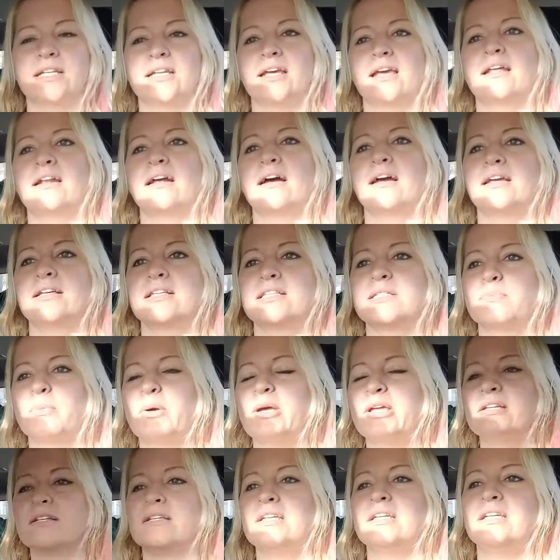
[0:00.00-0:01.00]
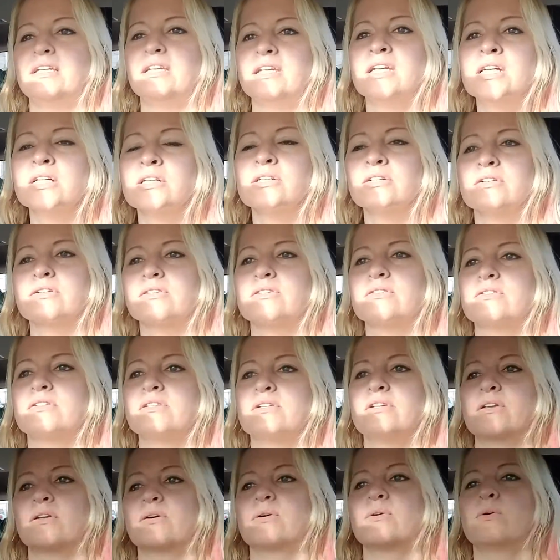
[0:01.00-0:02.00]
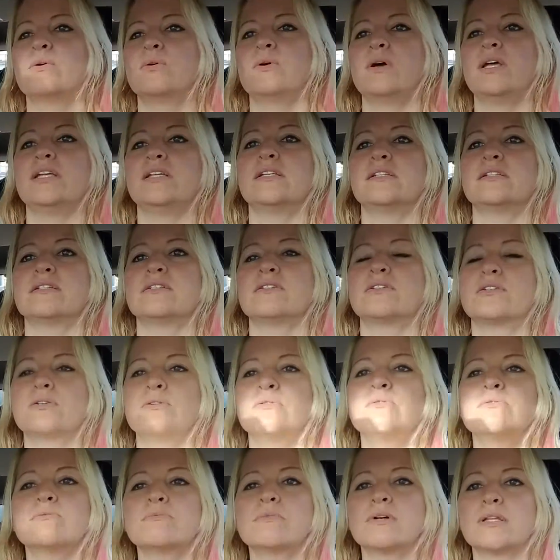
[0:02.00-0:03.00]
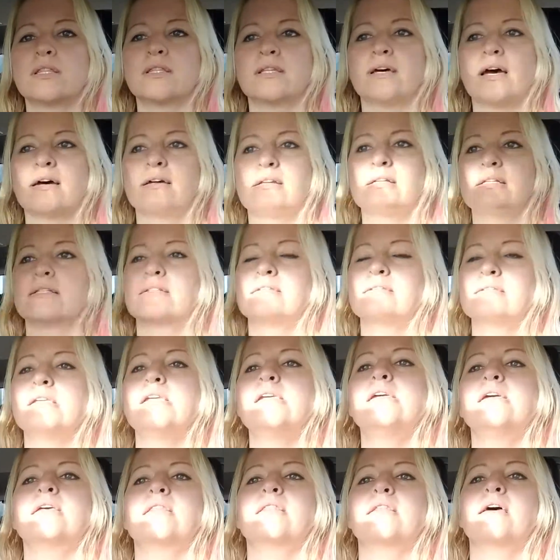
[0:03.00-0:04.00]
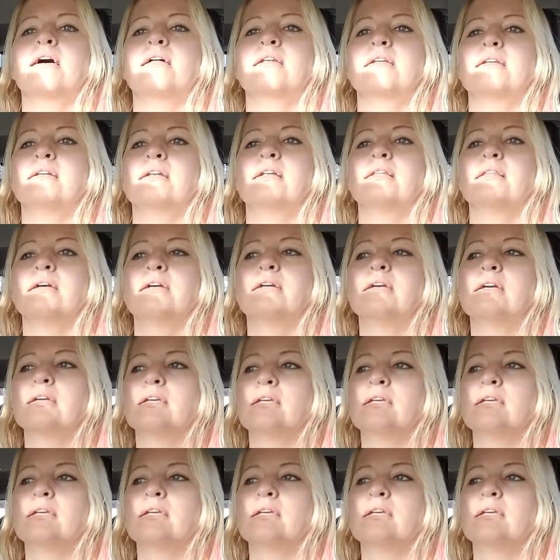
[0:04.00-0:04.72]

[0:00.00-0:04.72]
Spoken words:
and I spent years, you know, in tune with that and seeing that, and like